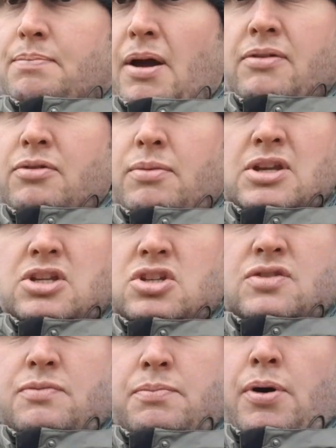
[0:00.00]
both of which are
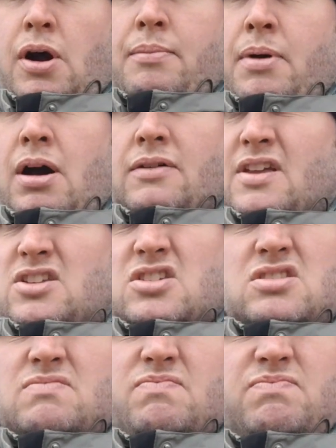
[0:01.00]
just from Primark. They're just